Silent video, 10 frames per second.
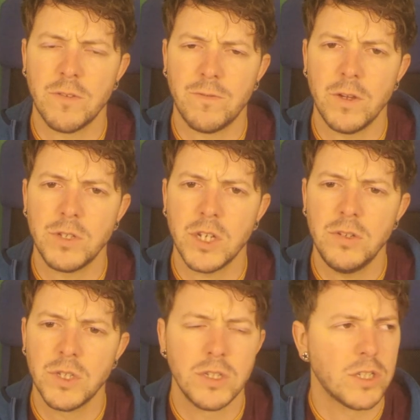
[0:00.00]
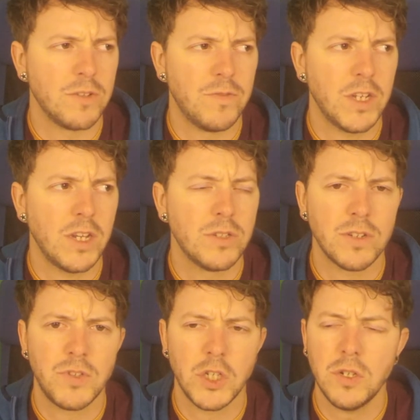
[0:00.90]
at photos and looked at videos
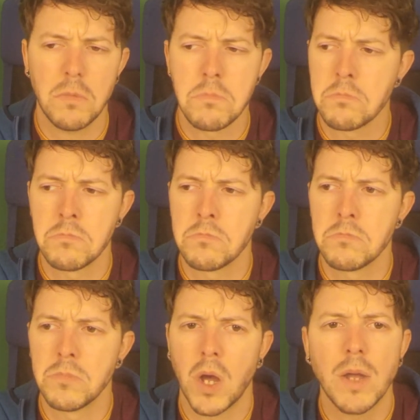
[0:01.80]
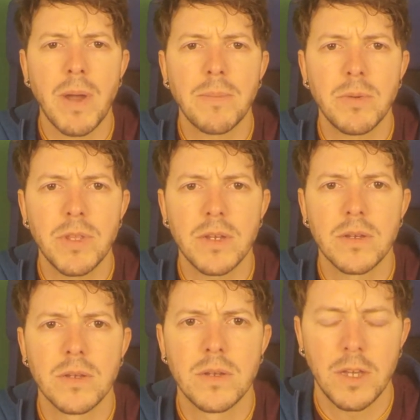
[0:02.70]
I've shot, I'm happy with it.
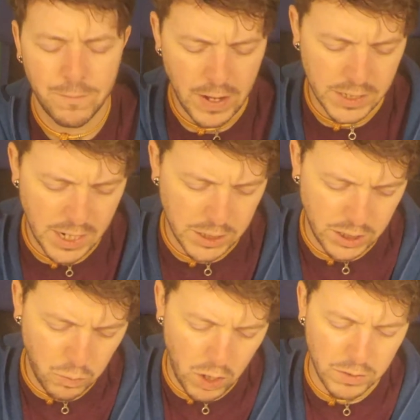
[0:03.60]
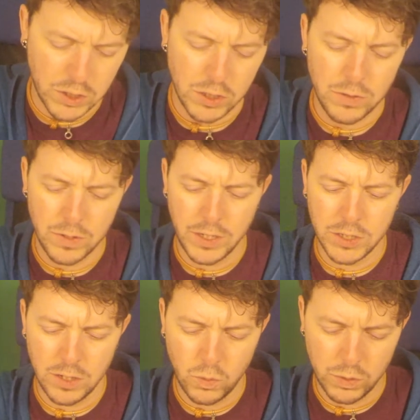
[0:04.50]
In fact, actually, what I'll do is
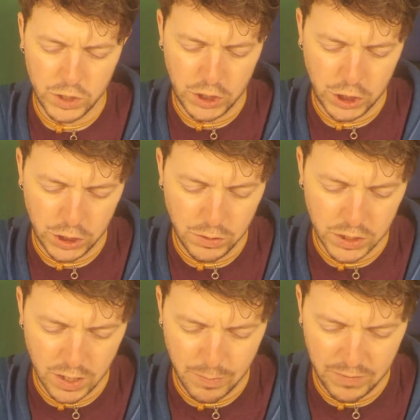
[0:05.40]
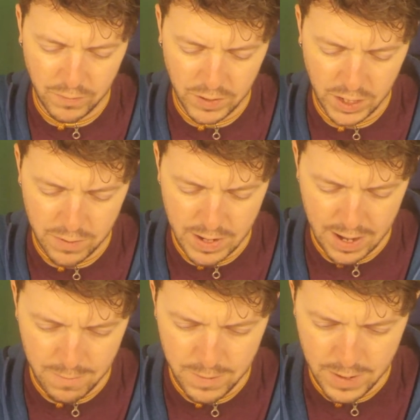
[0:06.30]
I will shoot a bit of a video
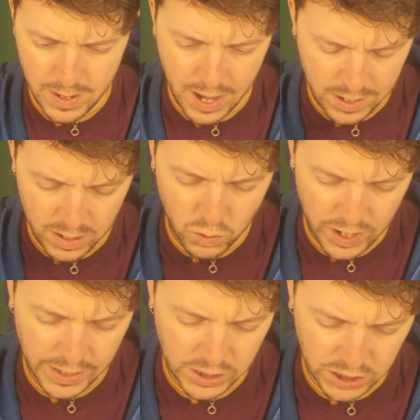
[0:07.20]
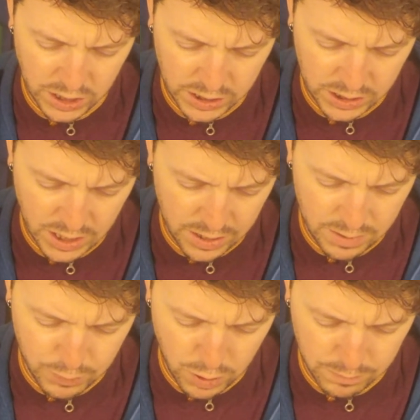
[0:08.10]
now, and I will insert it down in
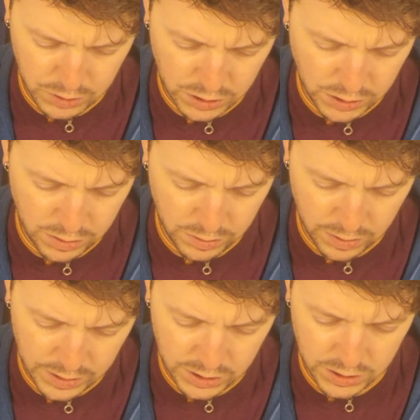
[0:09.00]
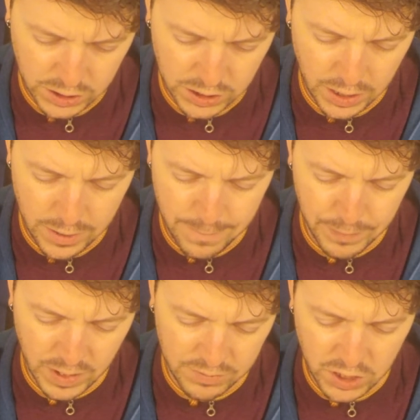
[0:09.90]
the bottom so you guys can see.
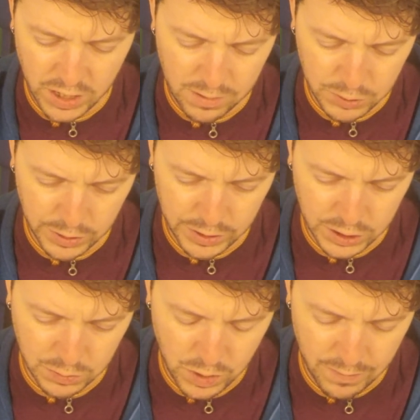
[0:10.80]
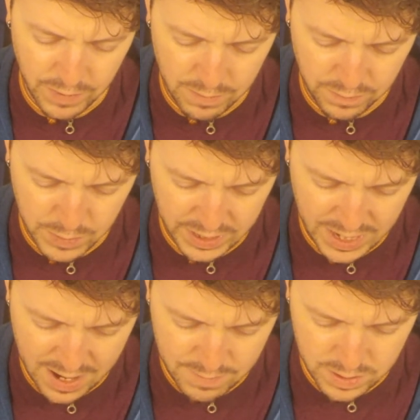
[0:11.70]
I've set it up so I can swipe up for my
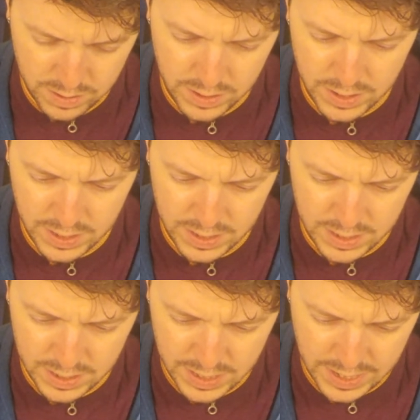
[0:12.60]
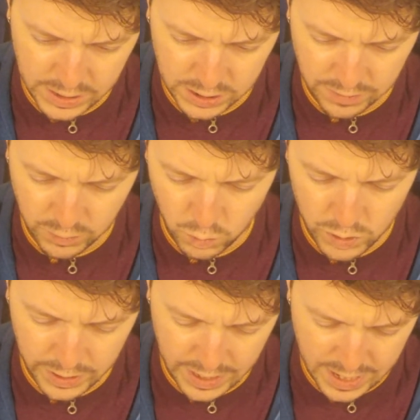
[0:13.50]
camera. Let's, I've got to
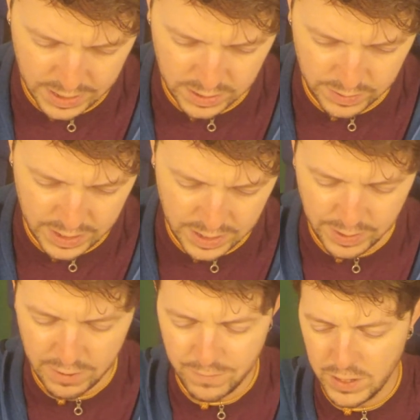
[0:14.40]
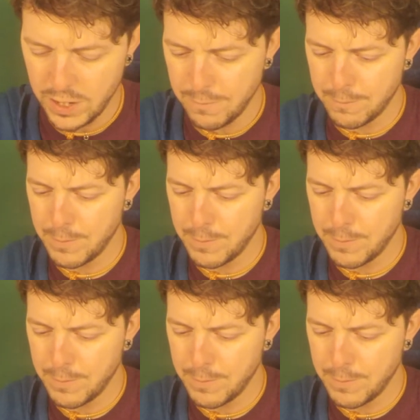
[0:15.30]
work out how to do it now. There you go, video.